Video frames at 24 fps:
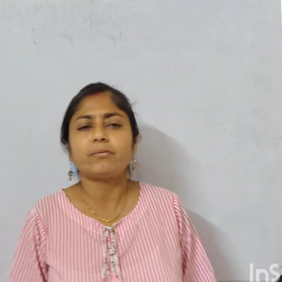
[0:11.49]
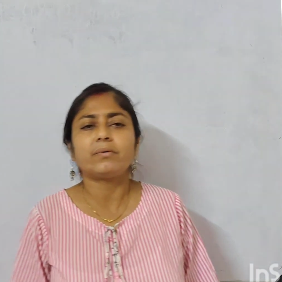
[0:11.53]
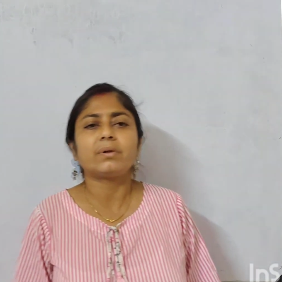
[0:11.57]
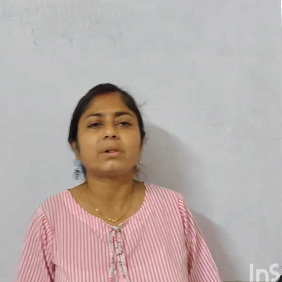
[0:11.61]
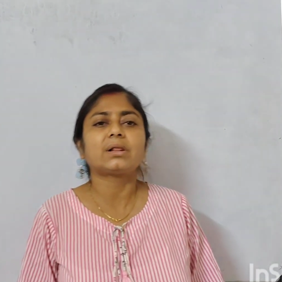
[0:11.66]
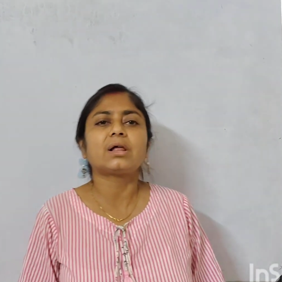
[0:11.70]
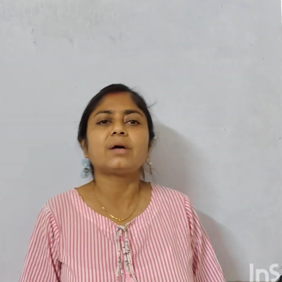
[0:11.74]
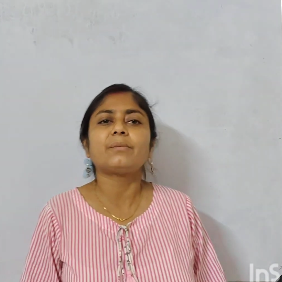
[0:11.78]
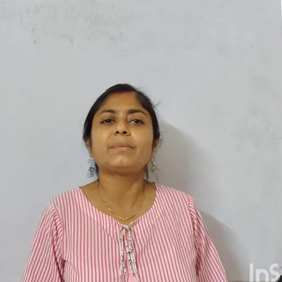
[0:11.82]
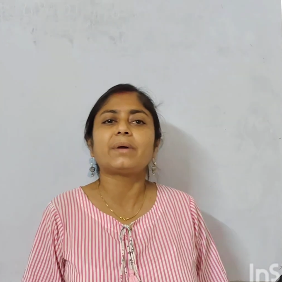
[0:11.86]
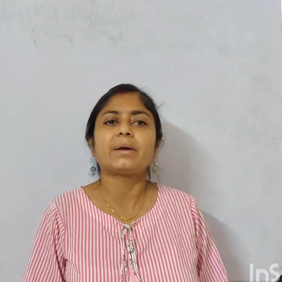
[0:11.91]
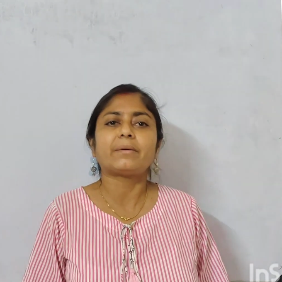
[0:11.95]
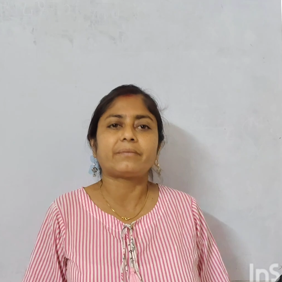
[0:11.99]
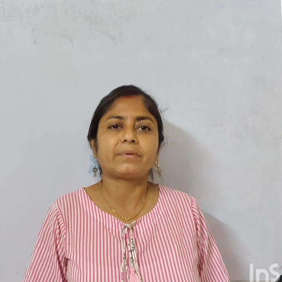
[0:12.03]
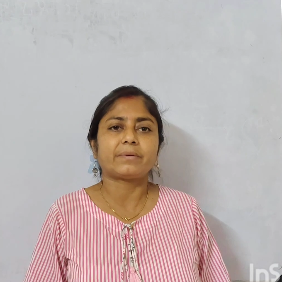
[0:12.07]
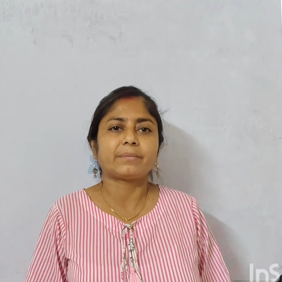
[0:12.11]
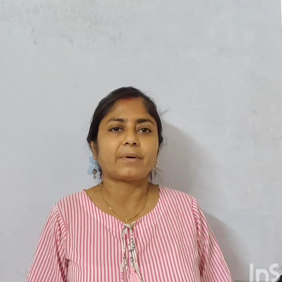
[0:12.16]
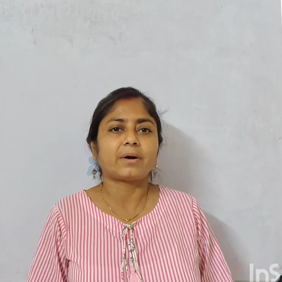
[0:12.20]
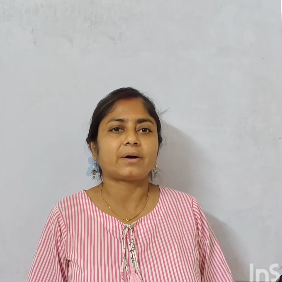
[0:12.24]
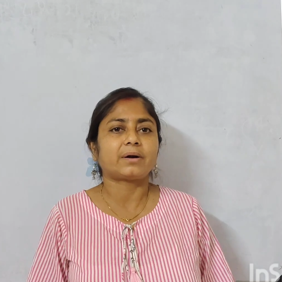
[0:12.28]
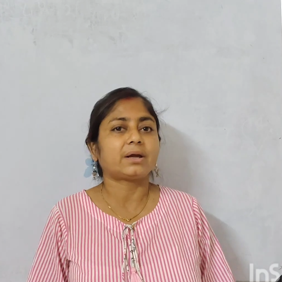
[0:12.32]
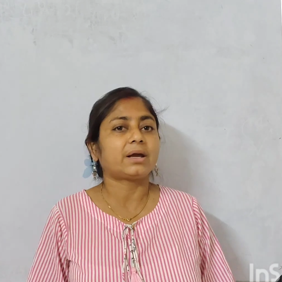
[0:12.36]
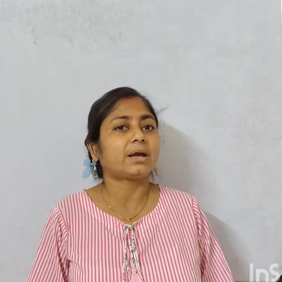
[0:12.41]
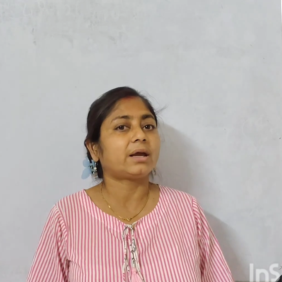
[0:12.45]
Welcome
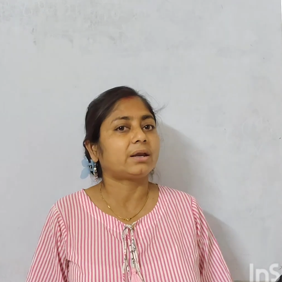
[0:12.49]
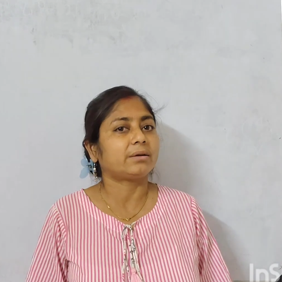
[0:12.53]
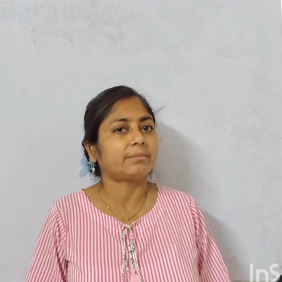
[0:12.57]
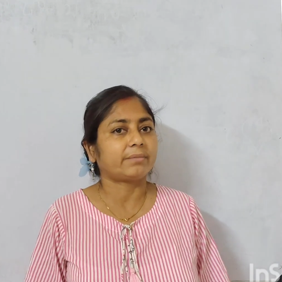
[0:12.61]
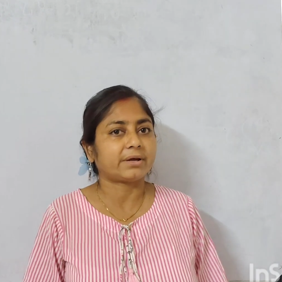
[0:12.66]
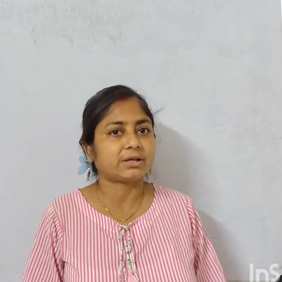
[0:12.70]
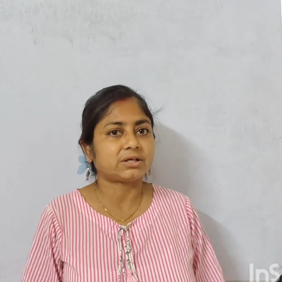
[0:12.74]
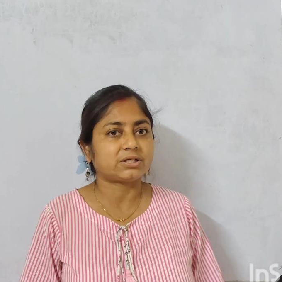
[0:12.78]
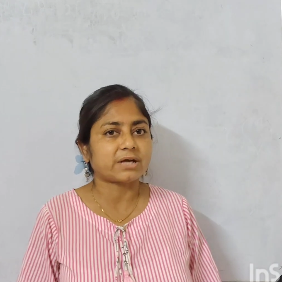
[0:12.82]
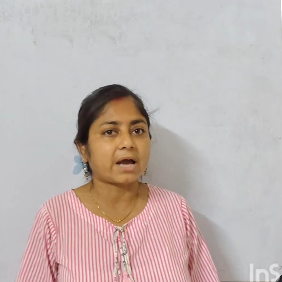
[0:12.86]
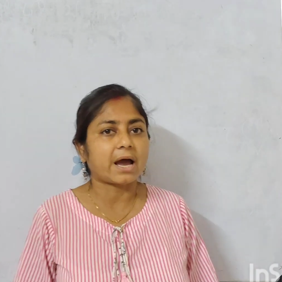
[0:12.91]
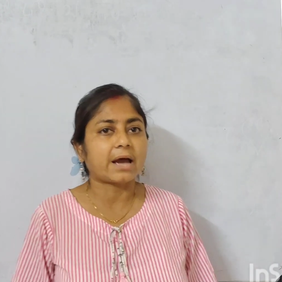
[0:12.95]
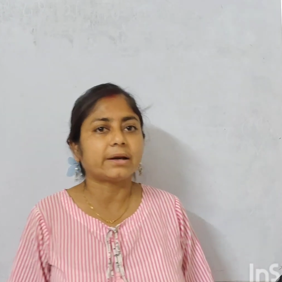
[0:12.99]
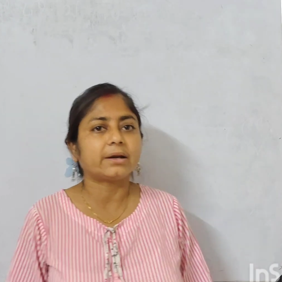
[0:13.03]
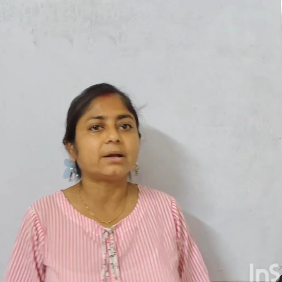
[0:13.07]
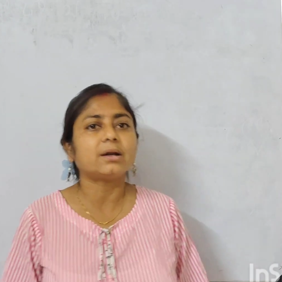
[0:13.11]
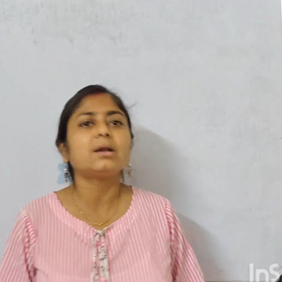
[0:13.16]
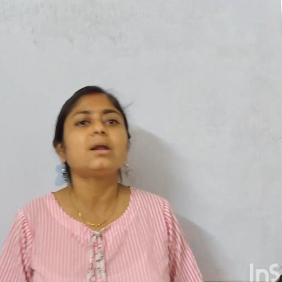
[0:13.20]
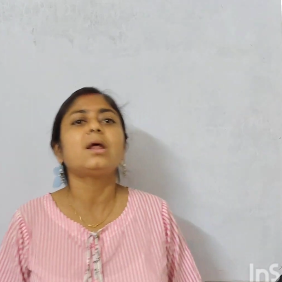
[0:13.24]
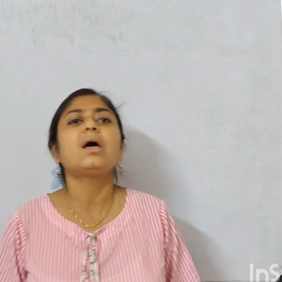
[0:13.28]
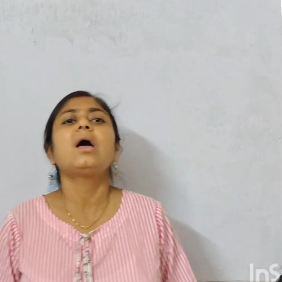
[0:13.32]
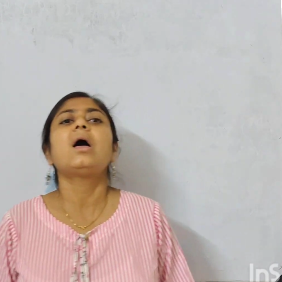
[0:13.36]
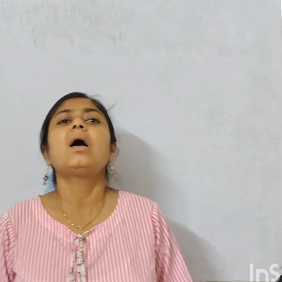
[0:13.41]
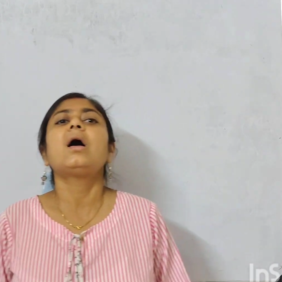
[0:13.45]
everybody in my
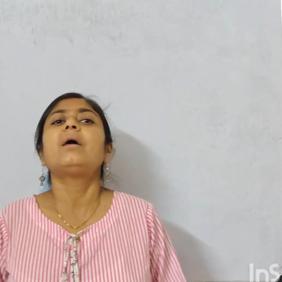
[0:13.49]
channel